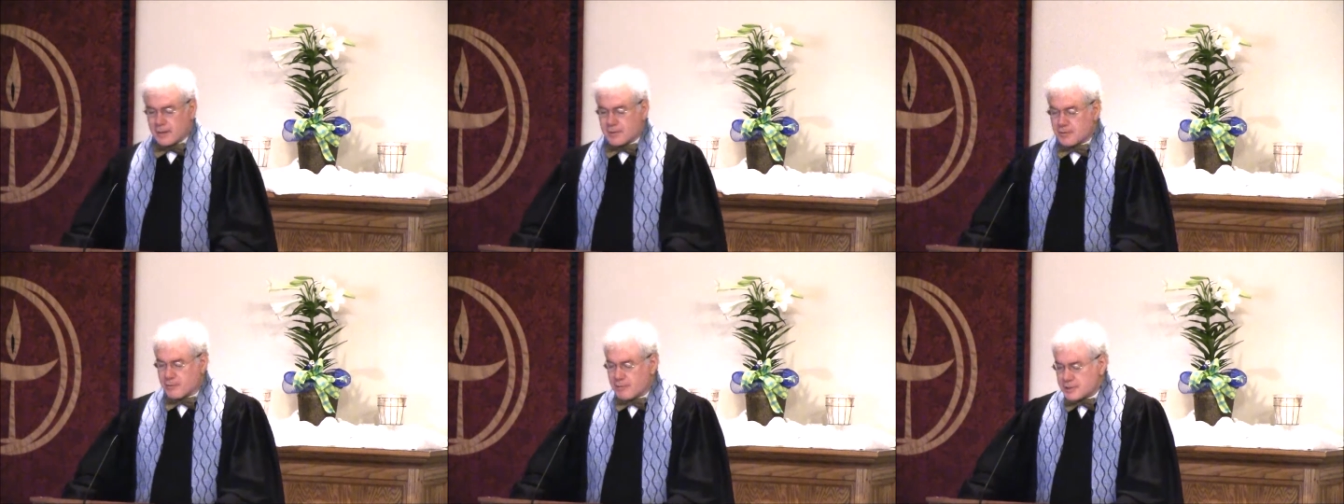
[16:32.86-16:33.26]

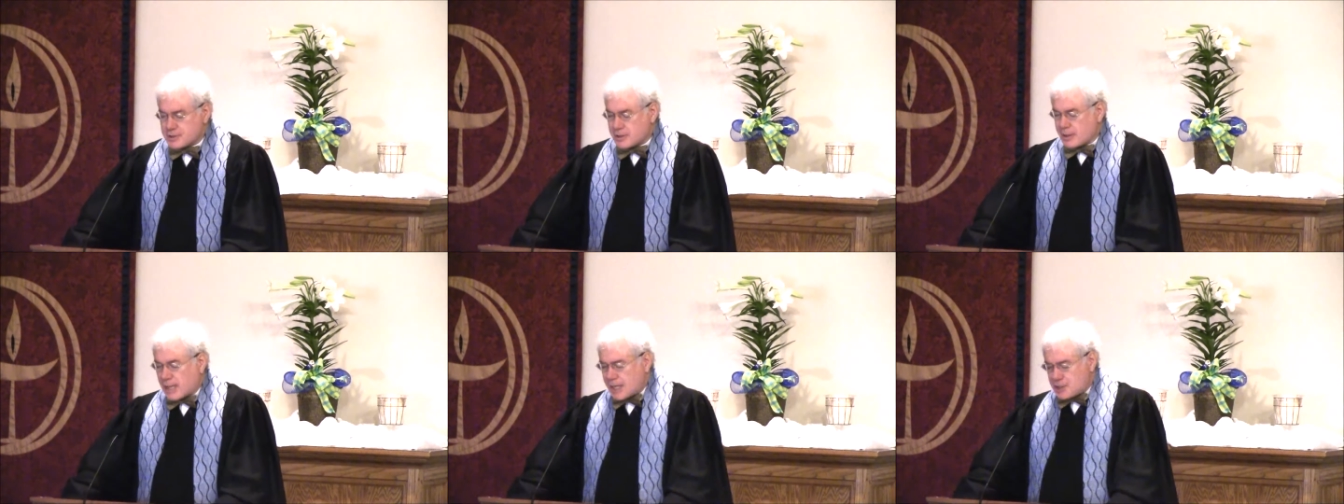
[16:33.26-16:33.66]
The
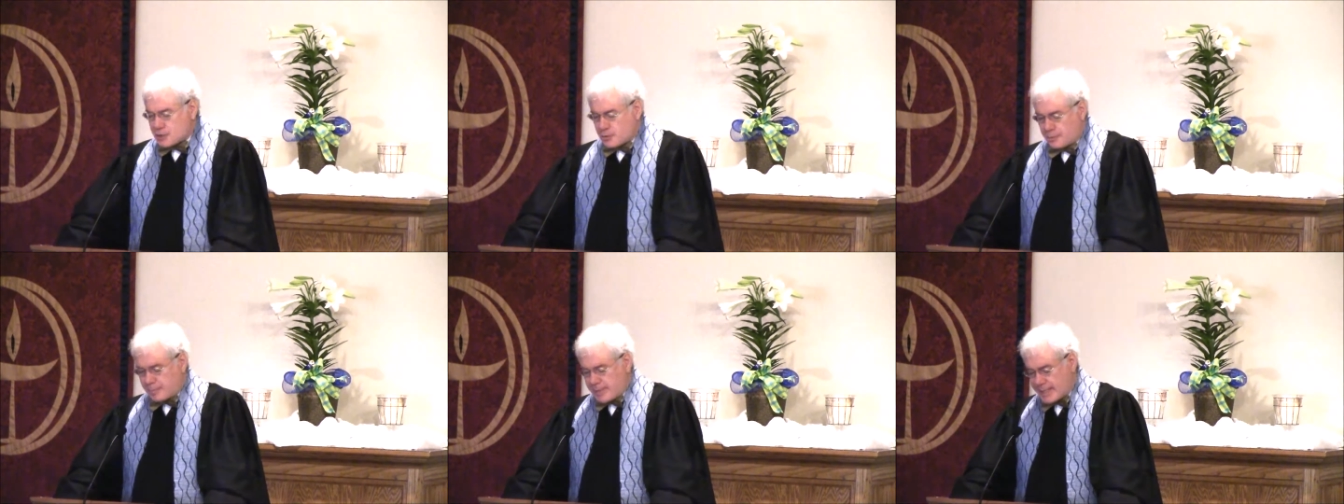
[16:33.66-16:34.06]

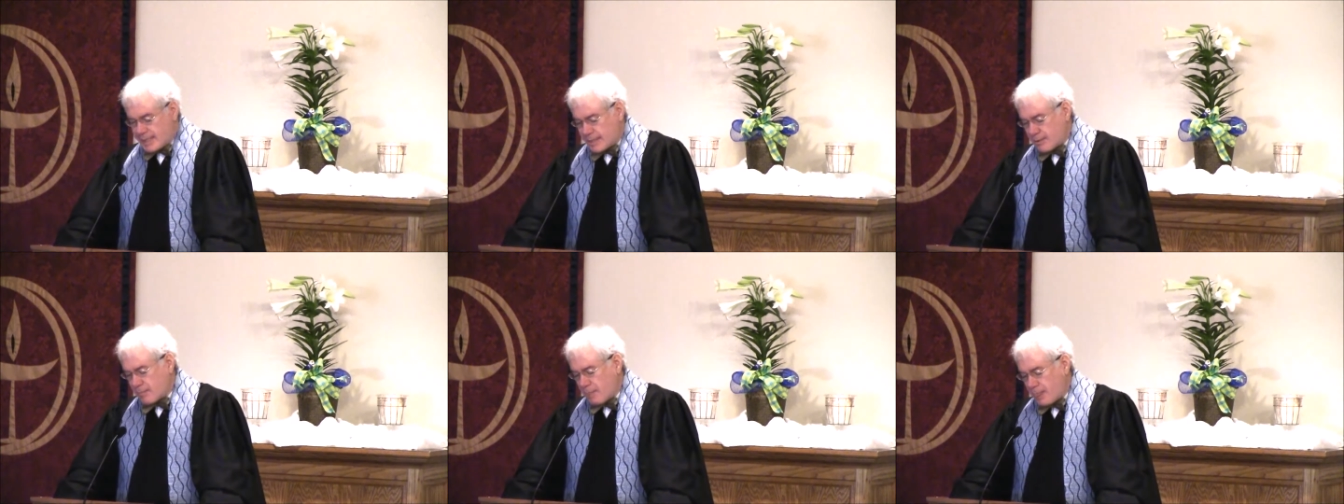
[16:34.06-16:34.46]
Christological
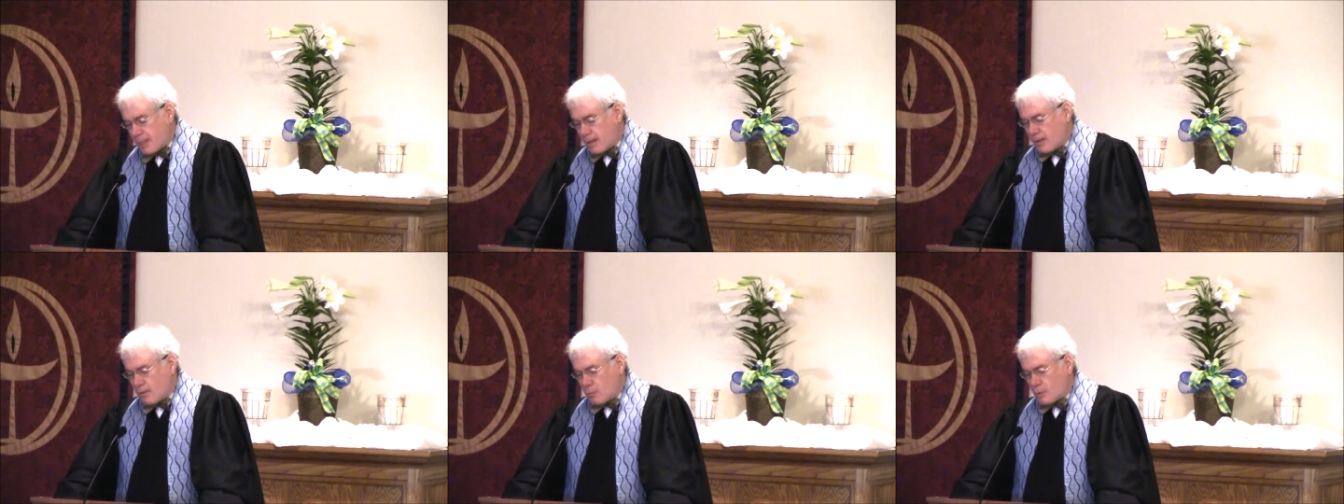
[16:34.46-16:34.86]
being
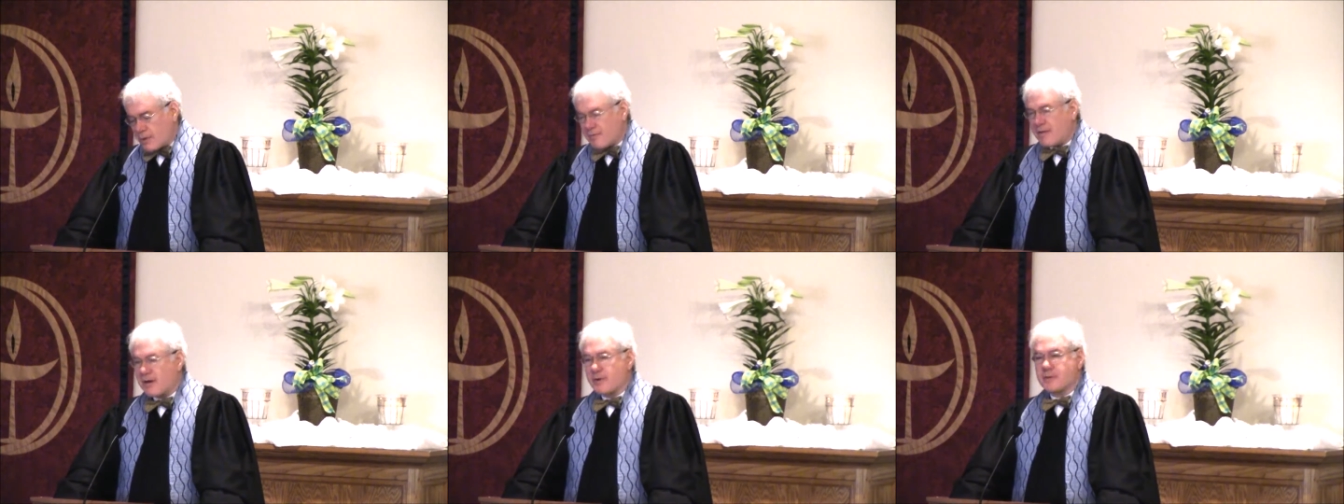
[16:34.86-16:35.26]

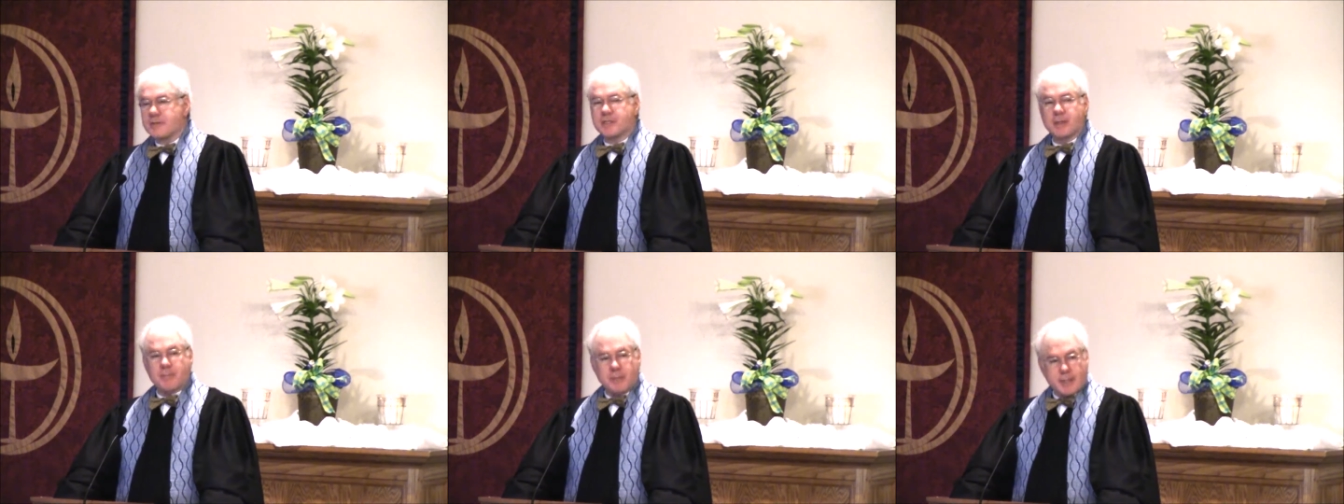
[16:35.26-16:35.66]
would have
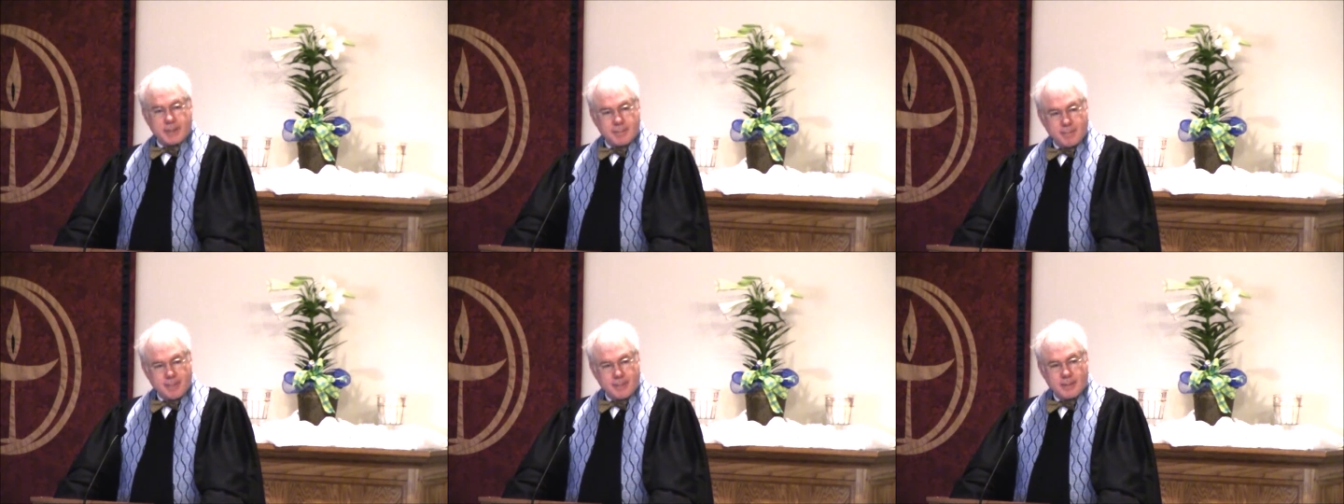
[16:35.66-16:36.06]
uttered
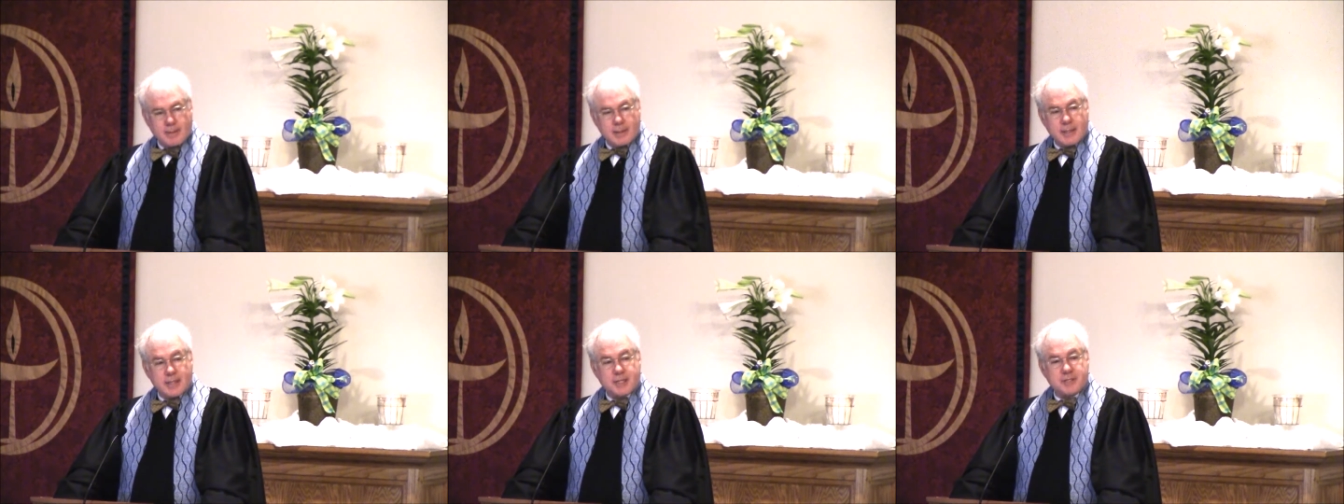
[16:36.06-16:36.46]
simply,
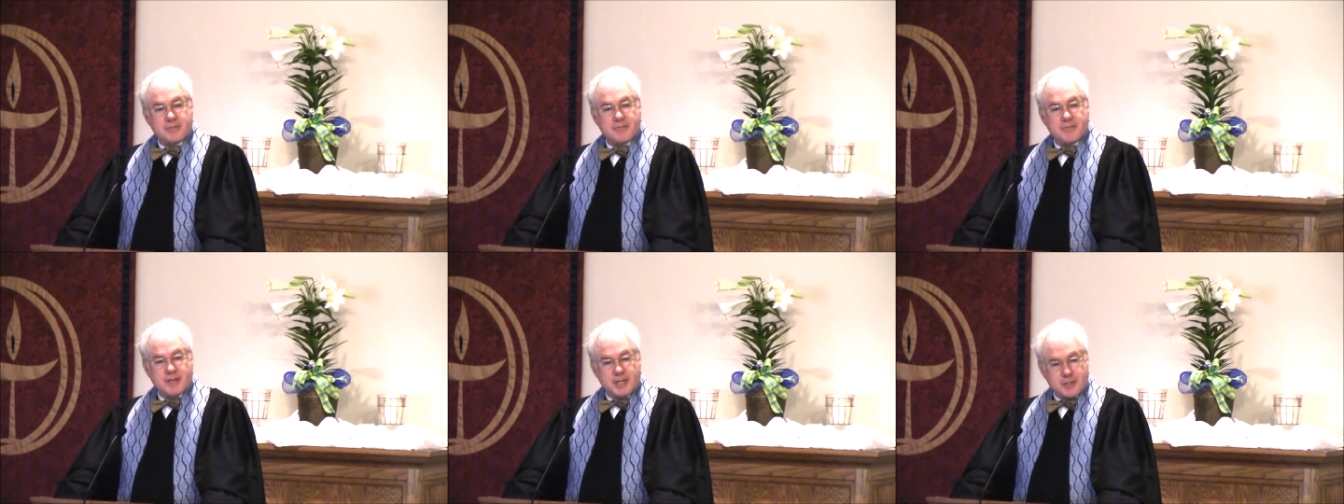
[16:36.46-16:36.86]
It
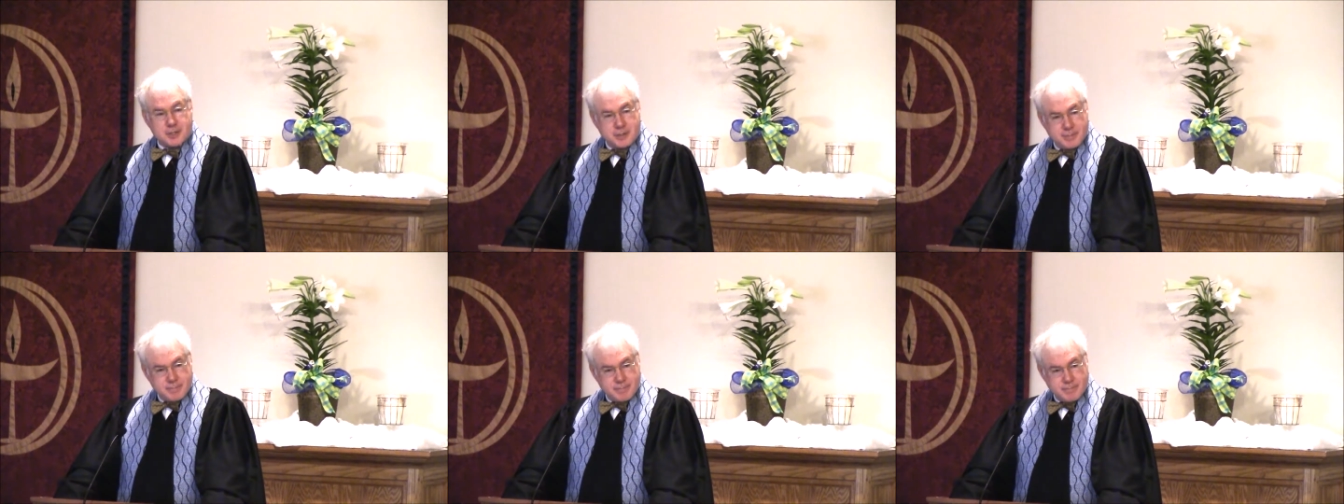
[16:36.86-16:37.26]
is
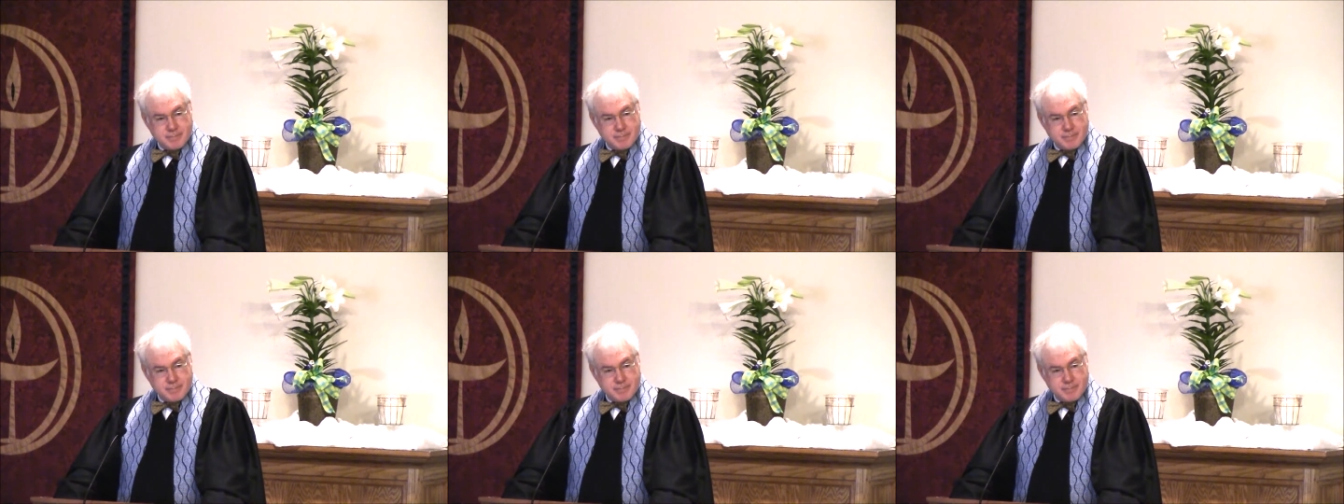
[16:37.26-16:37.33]
finished.